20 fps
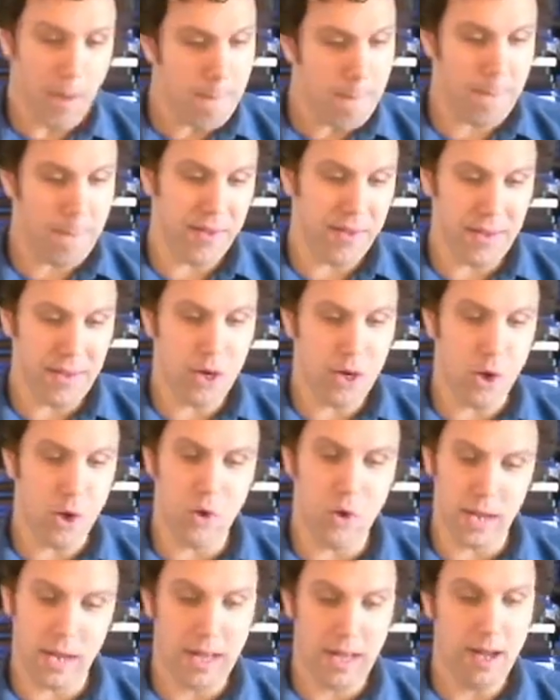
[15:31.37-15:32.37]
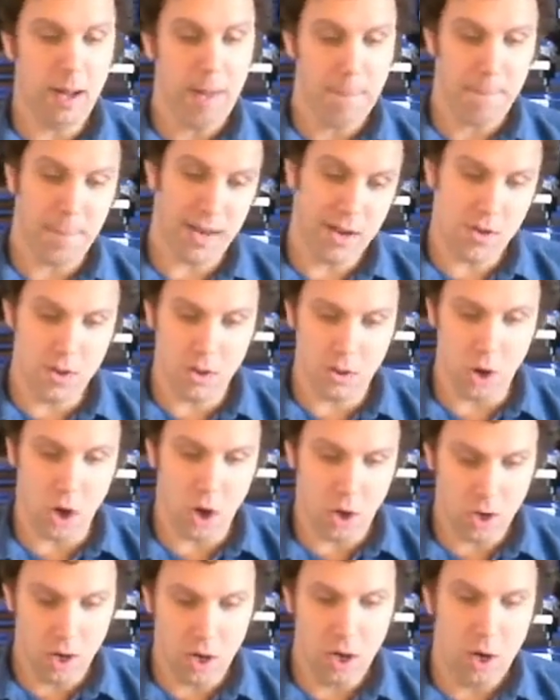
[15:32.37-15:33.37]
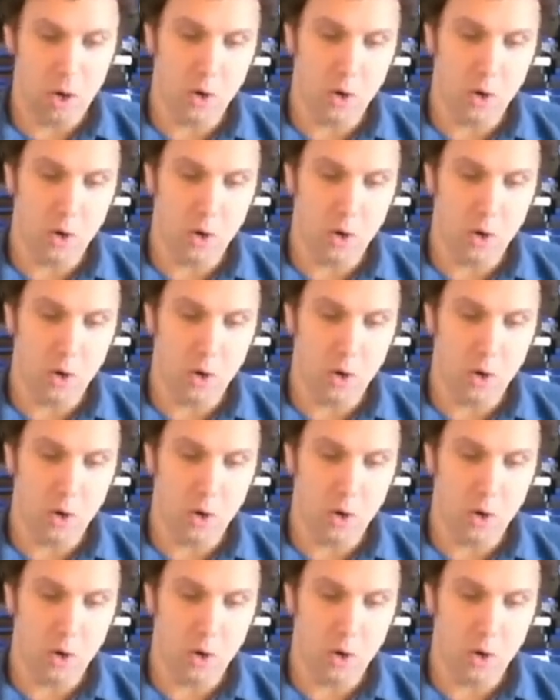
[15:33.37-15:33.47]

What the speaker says: Billy Corna, Ben DeLong,